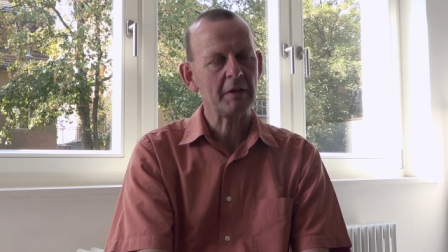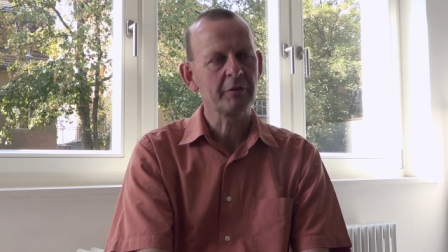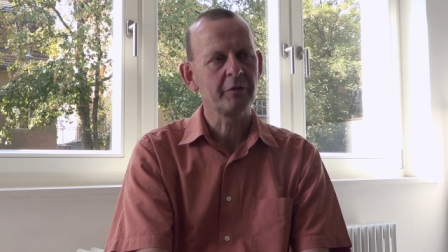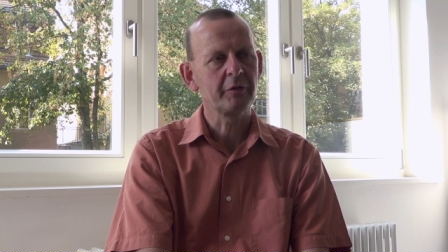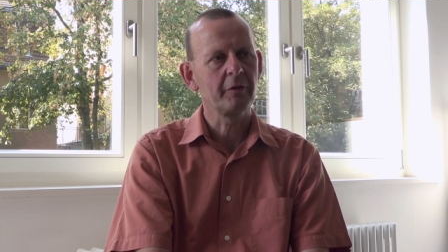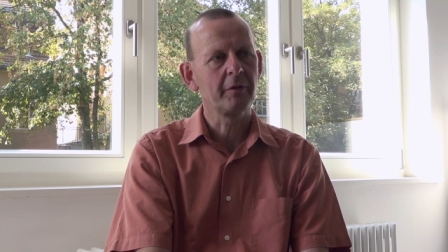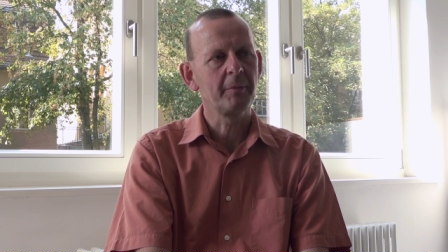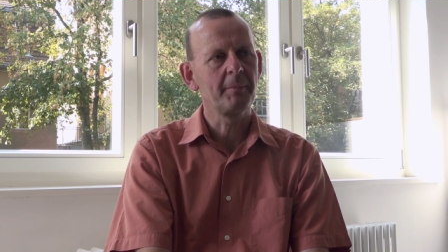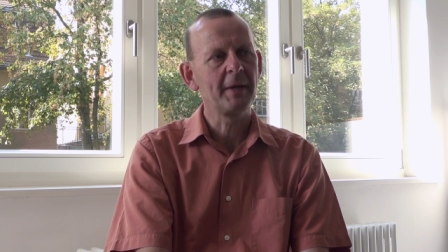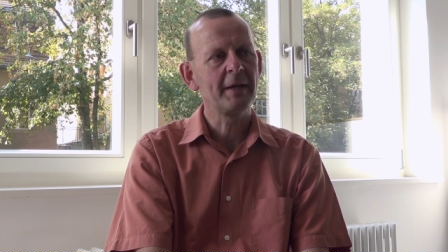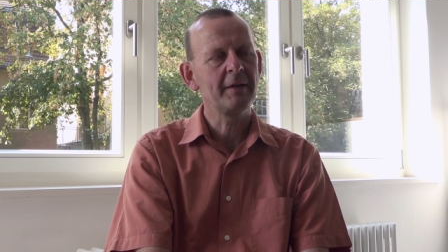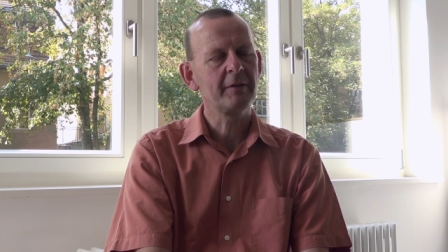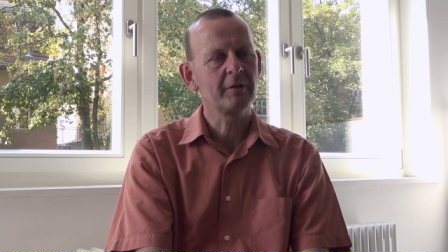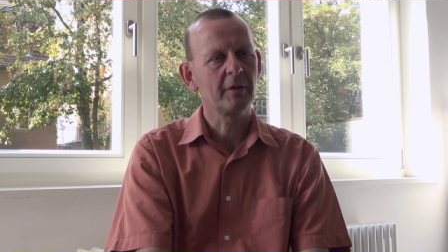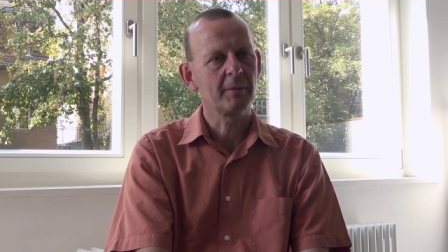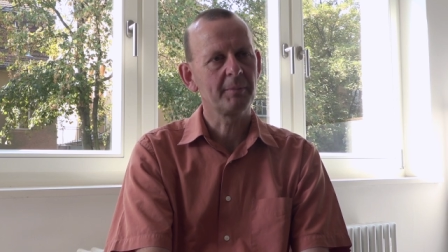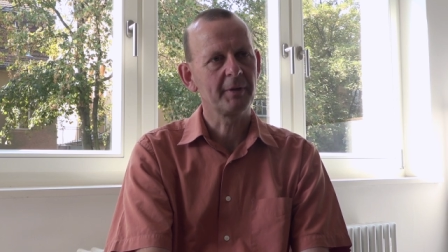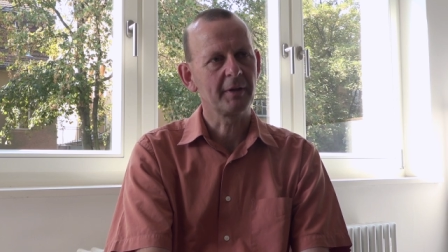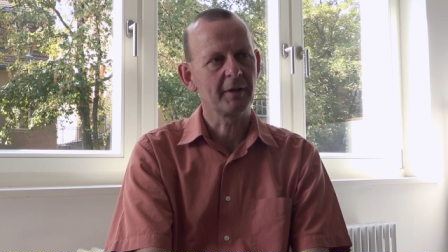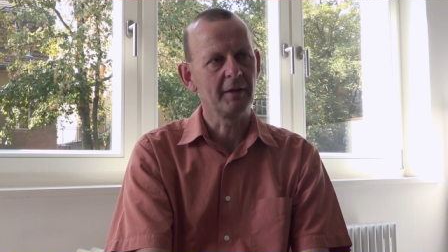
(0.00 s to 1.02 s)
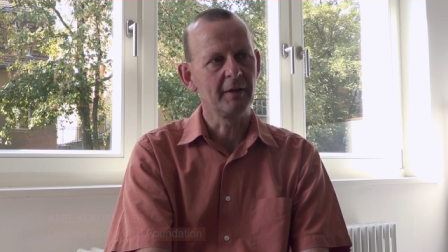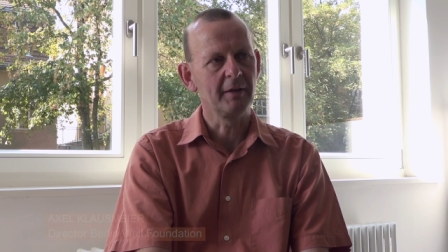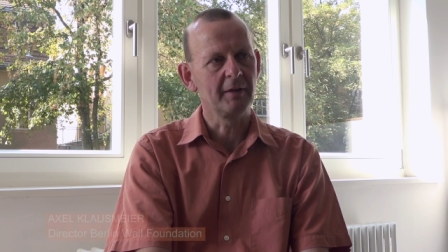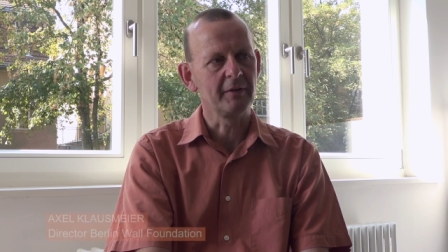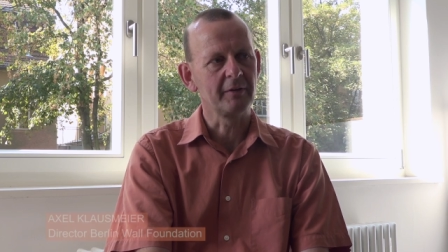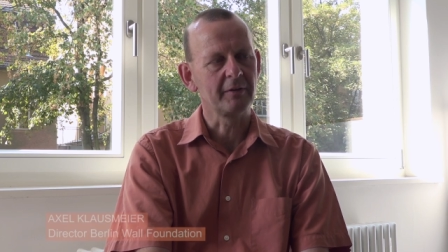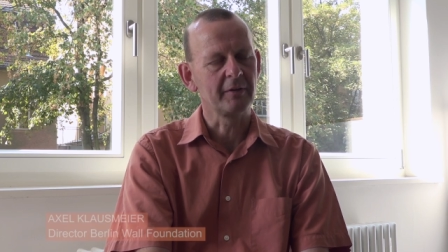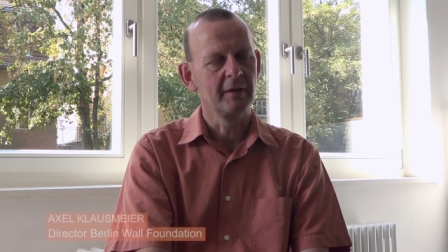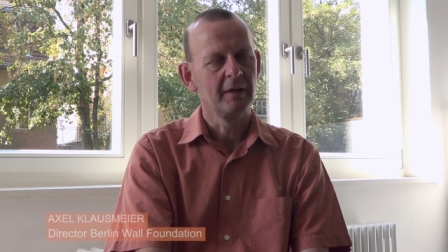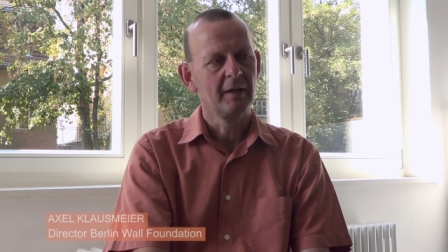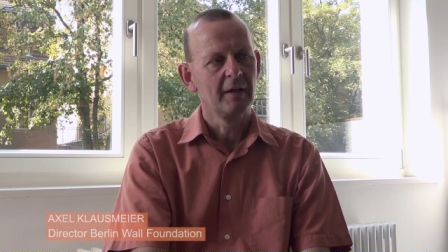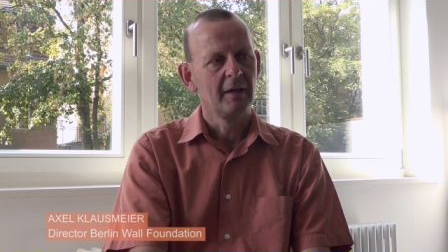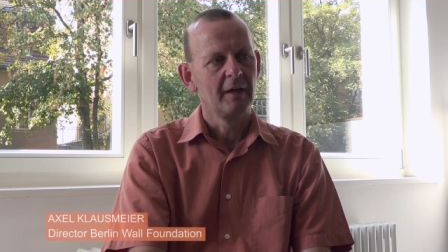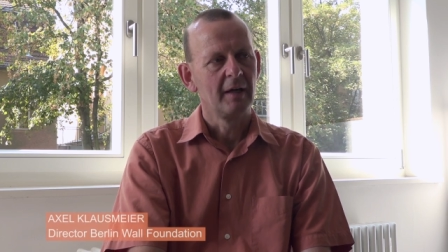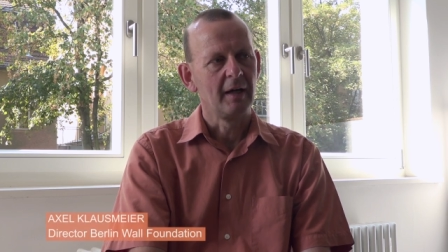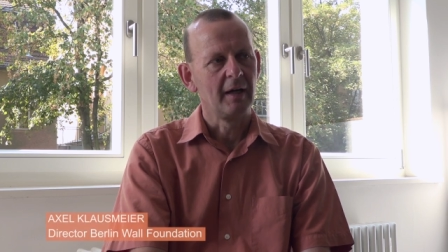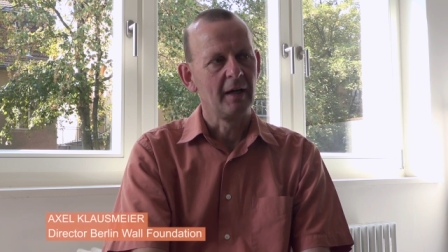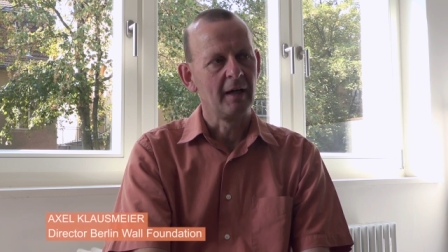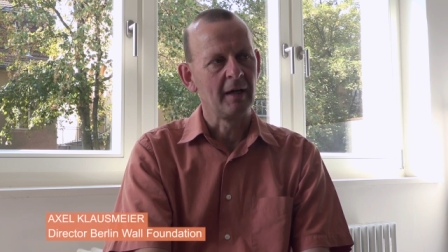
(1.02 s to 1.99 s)
So the main topic is,
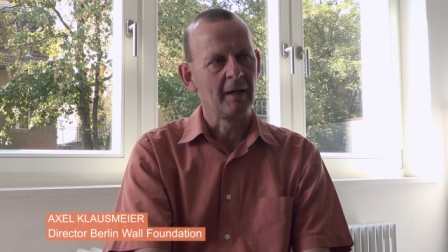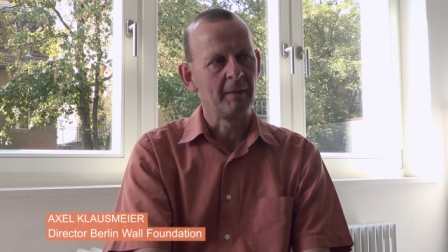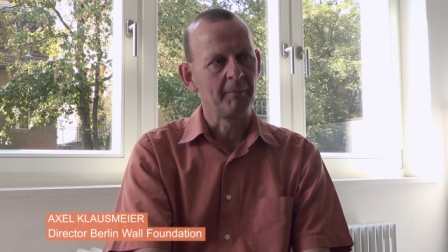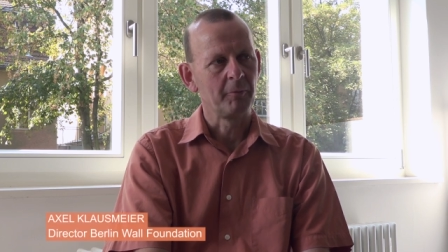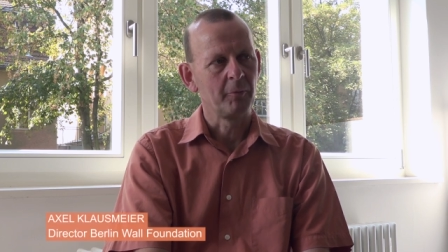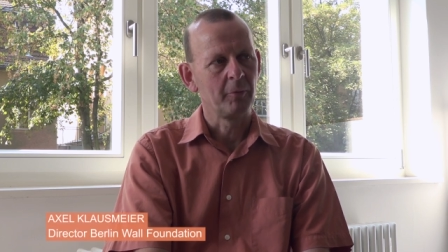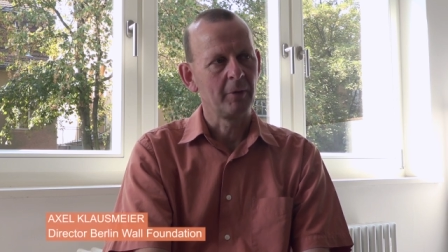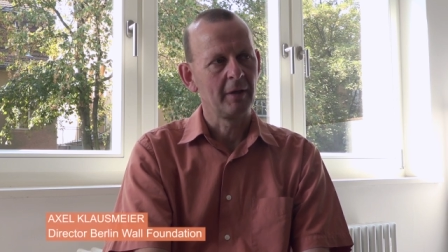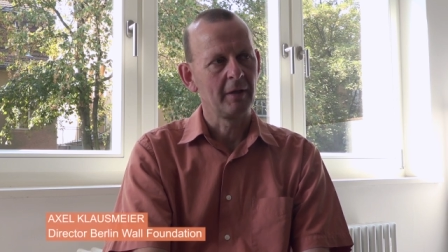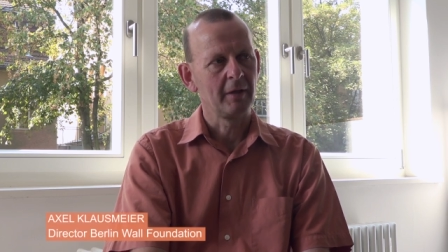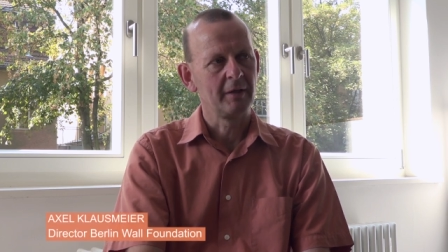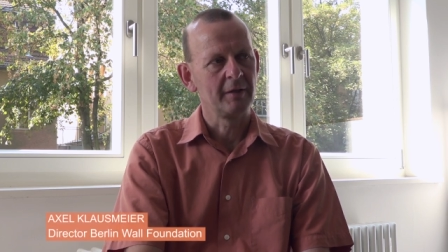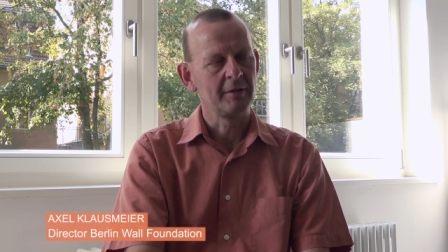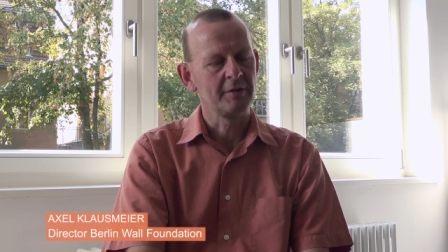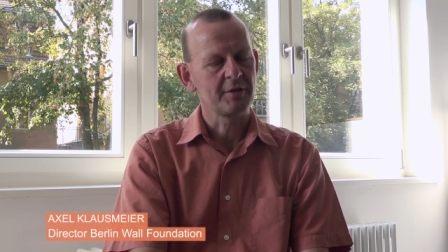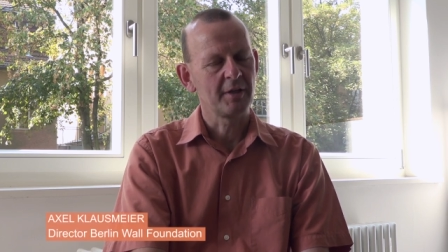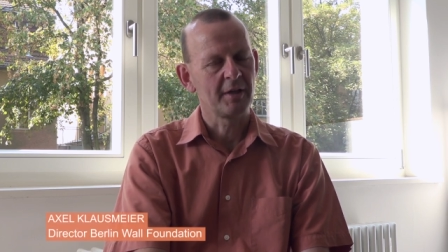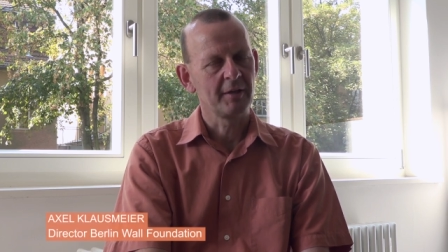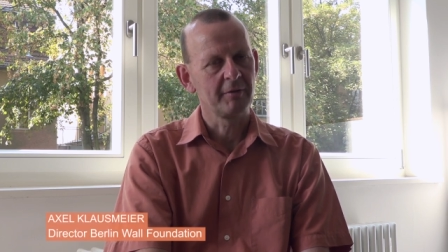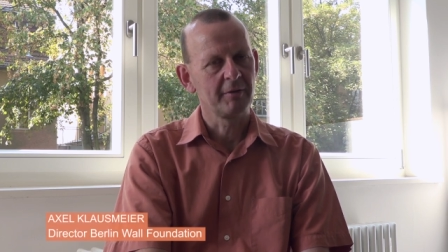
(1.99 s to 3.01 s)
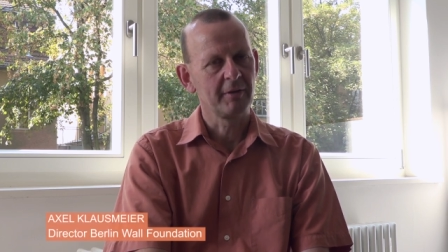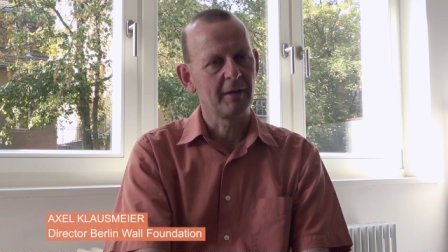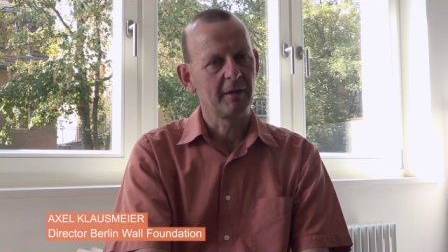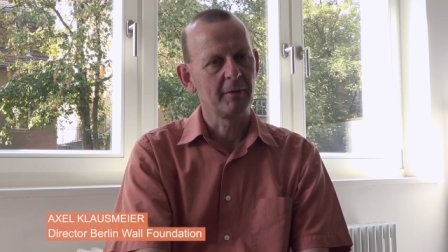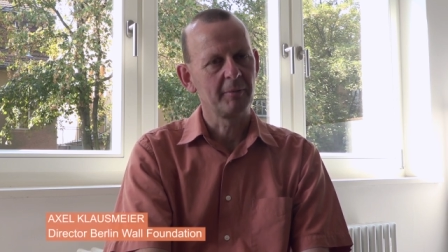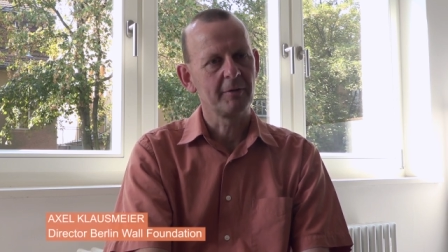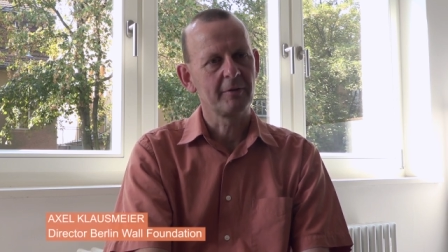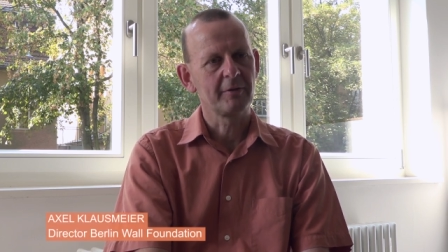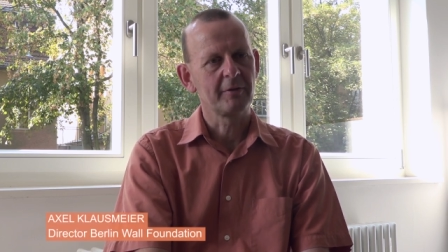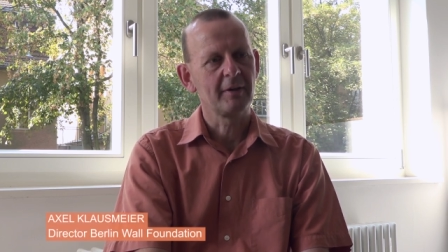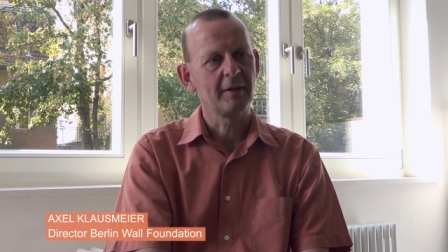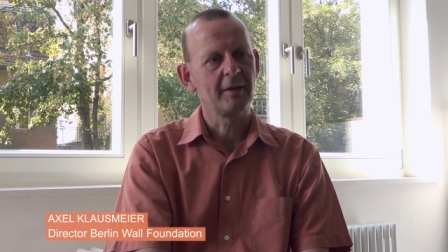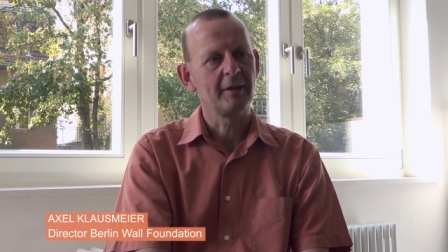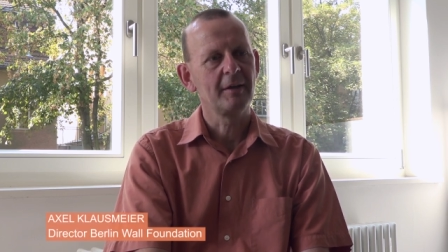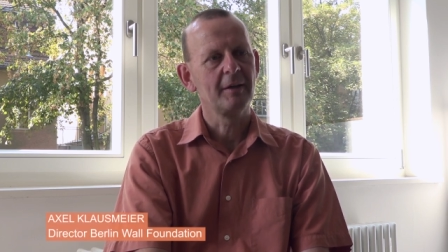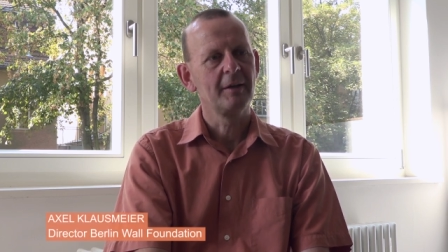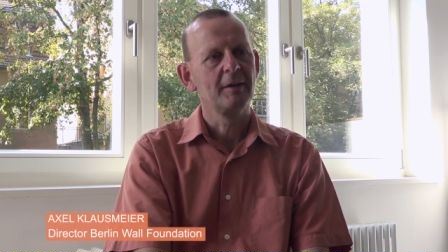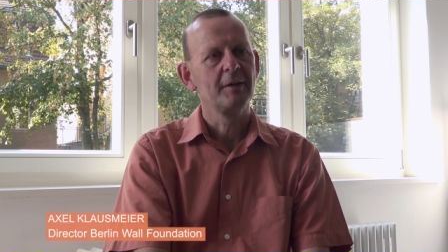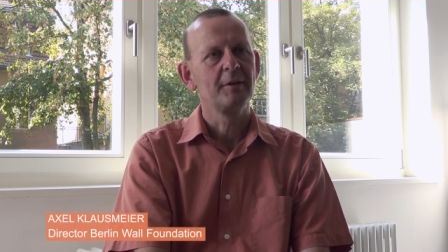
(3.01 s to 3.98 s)
well, in general, I would
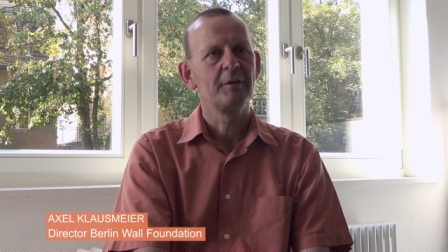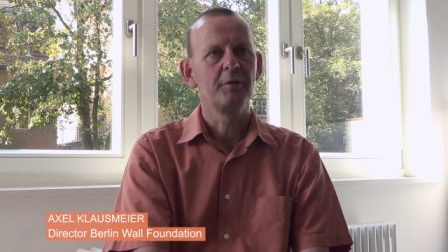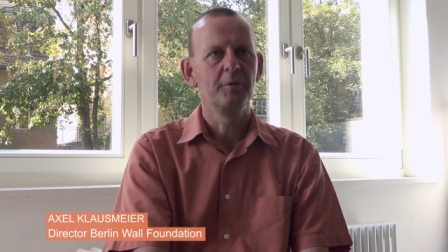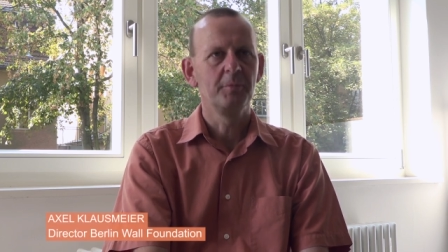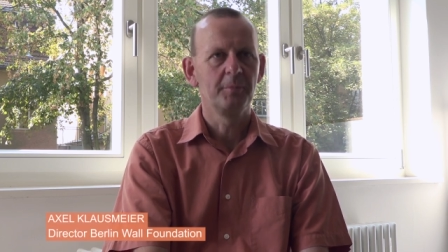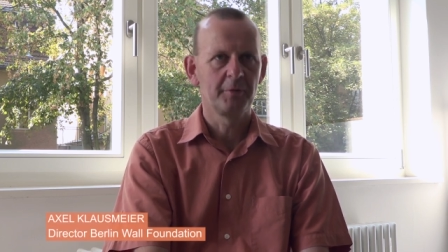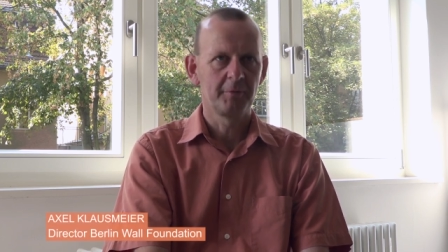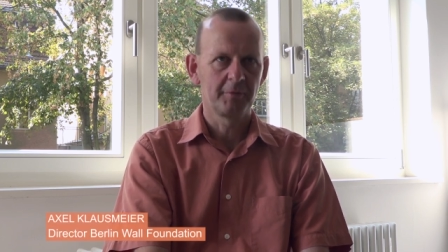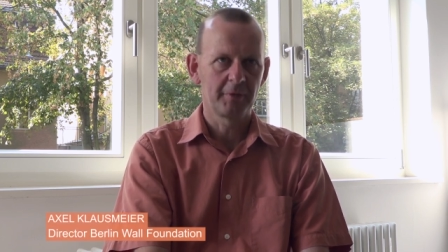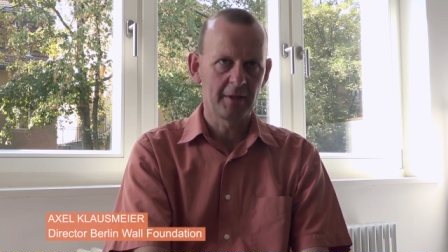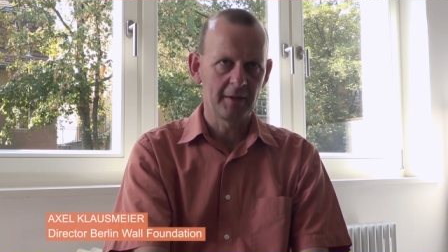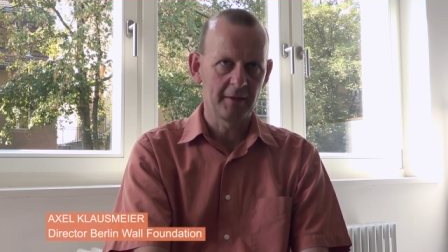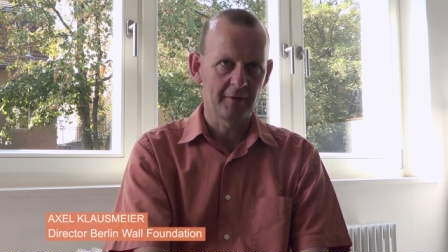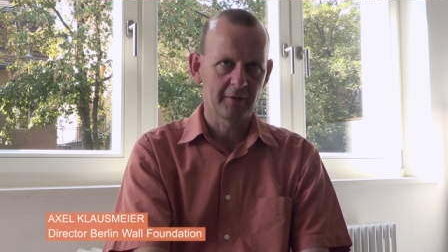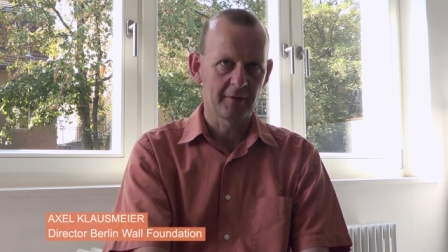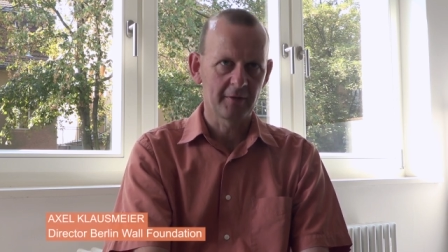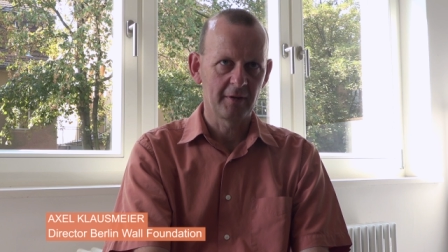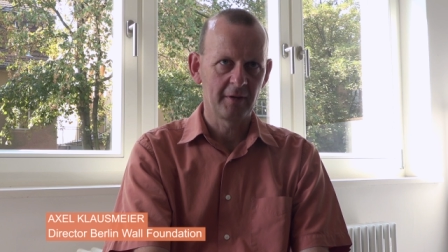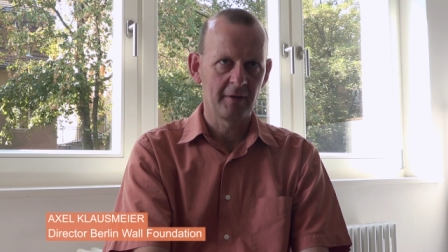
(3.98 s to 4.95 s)
say human rights.